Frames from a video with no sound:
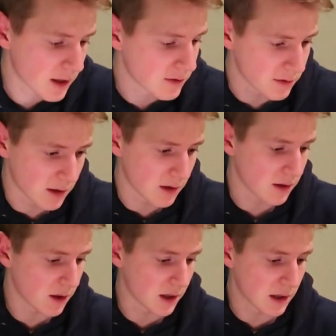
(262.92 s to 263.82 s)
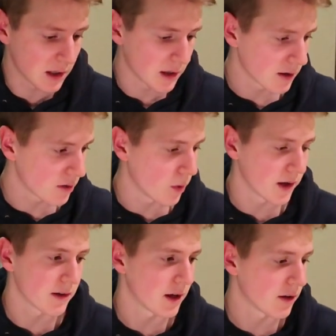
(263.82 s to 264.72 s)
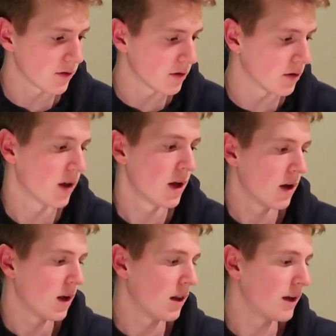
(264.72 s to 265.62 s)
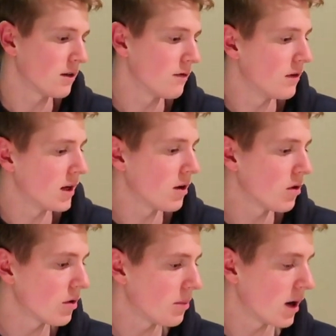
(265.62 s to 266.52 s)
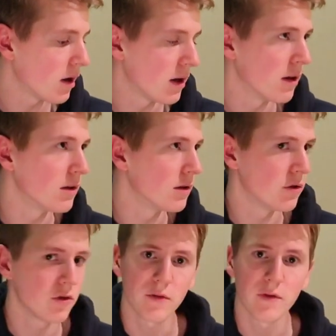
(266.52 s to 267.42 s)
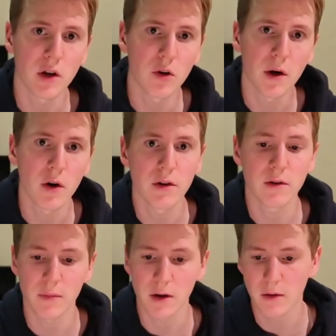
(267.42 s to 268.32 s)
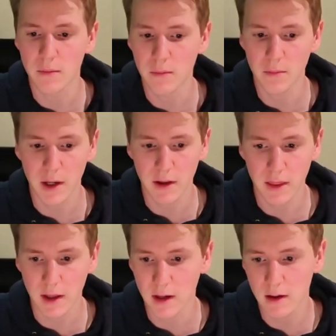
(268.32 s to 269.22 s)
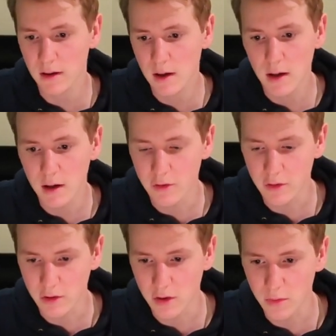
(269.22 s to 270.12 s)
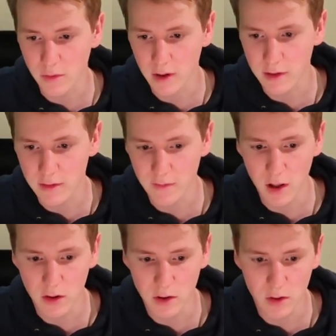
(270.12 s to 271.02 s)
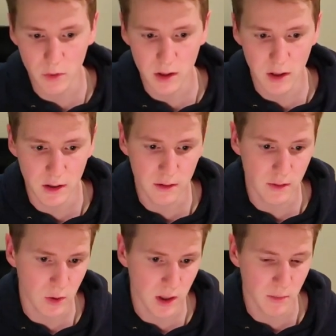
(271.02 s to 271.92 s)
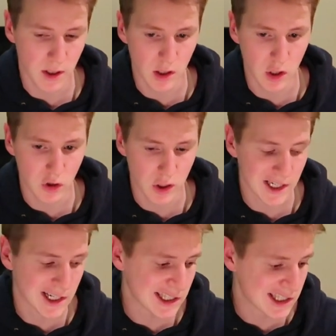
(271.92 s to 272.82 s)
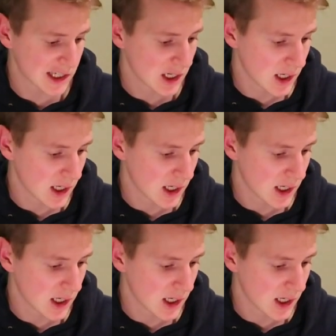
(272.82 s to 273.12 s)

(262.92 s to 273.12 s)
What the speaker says: Alexis, and I think Quentin has a LinkedIn video about a YouTube video about it. But I think it's just going to provide some value, and we can make it look nice.